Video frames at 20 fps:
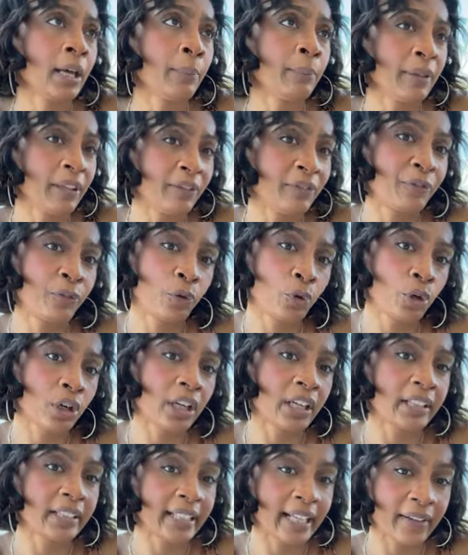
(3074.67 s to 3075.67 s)

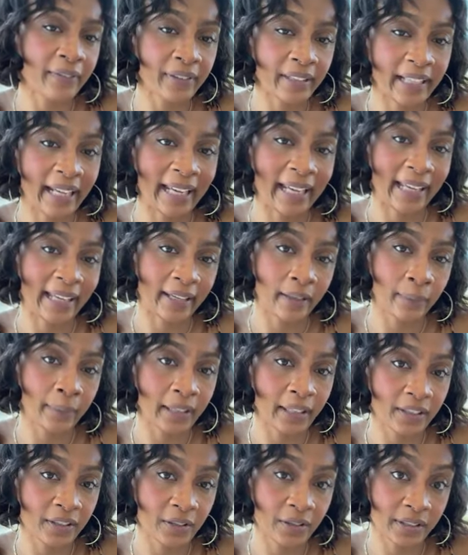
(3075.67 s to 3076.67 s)
before 11 a.m.
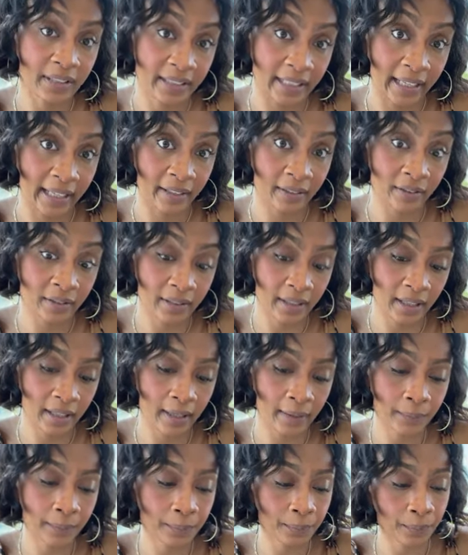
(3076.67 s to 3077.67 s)
Eastern Standard
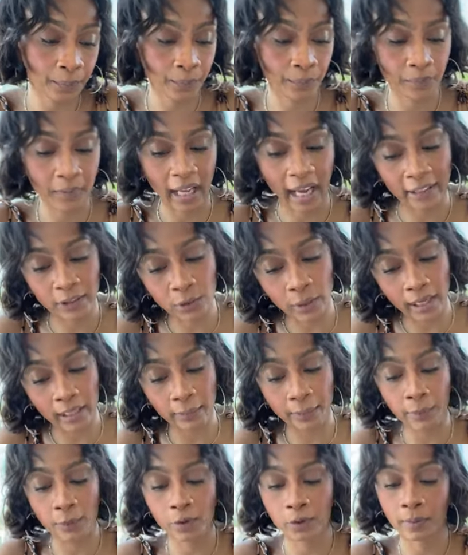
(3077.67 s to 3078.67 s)
Time. I try
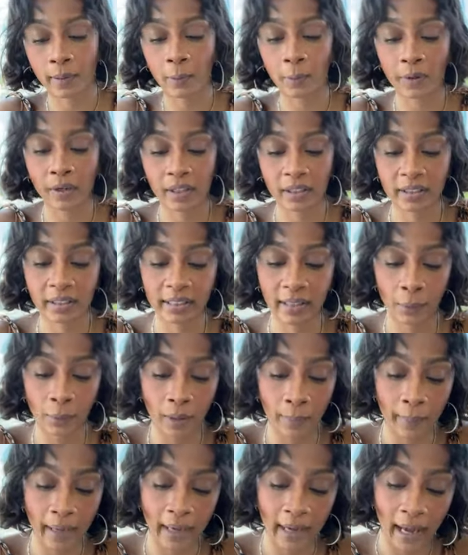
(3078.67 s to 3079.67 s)
to post my words because I
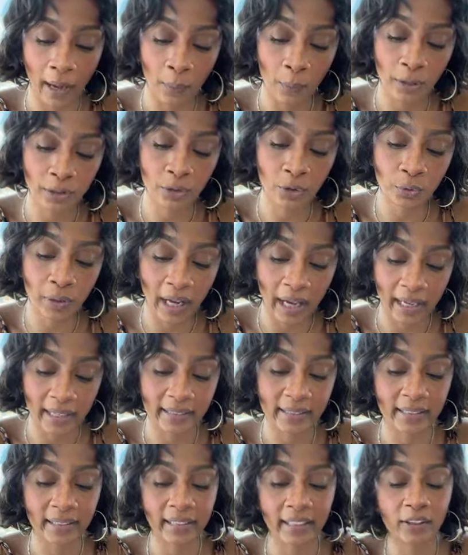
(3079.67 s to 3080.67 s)
want my I want you
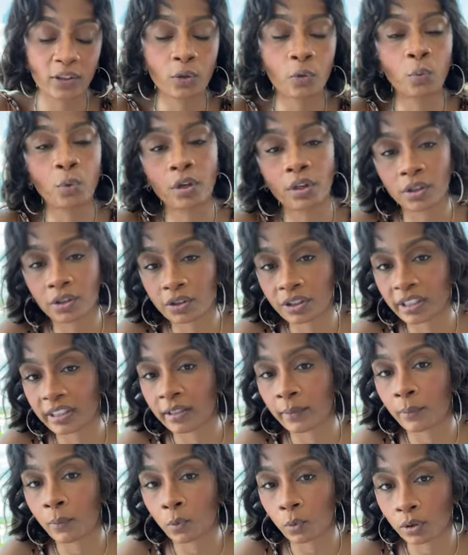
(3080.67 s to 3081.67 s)
guys to get the words
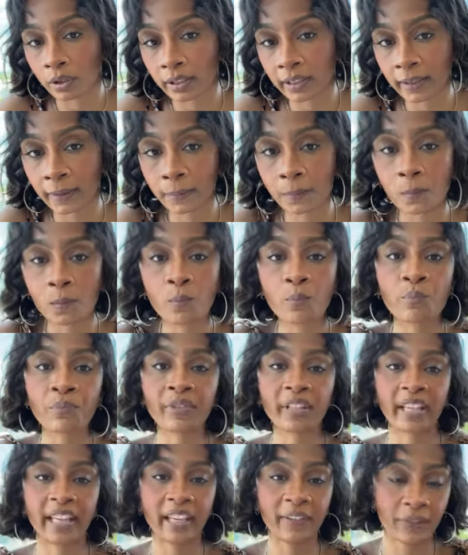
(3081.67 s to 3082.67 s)
in the morning.
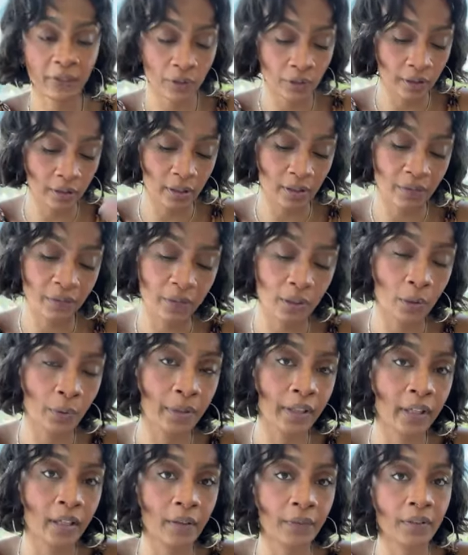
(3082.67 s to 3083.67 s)
If you're in the
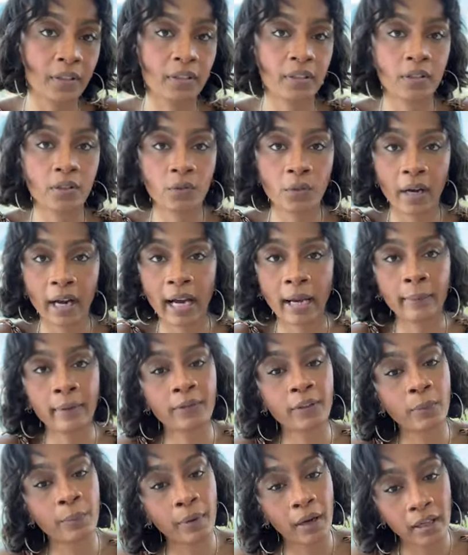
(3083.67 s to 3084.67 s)
flow here, if you're subscribed,
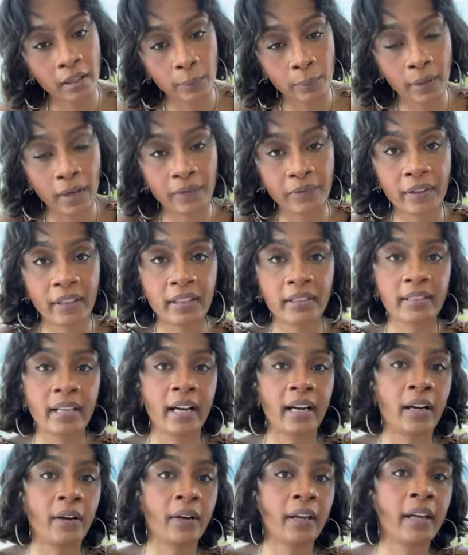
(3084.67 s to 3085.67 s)
if you're part of Prophetic
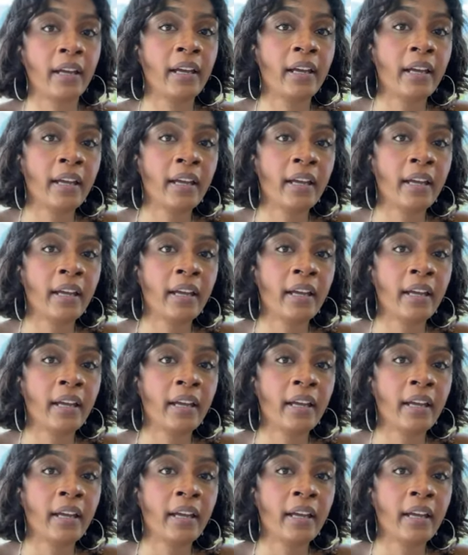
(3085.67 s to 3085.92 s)
Diary,